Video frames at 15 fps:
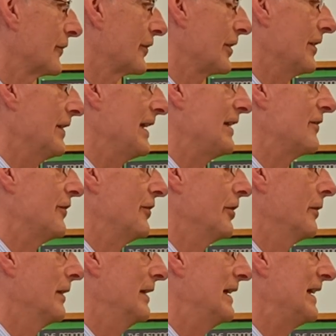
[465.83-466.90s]
So you need to do
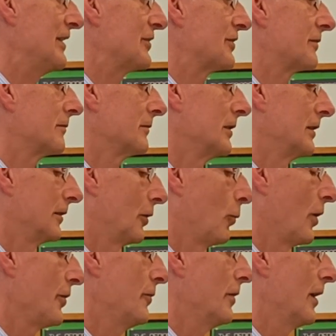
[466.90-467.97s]
at least
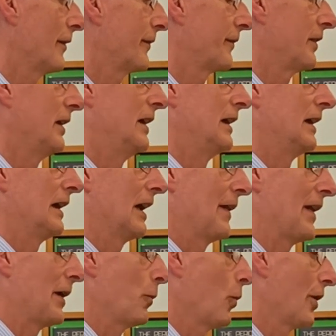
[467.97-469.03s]
one rough
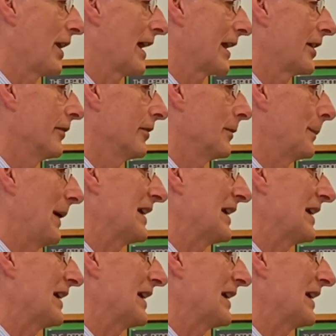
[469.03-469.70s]
and then one accurate.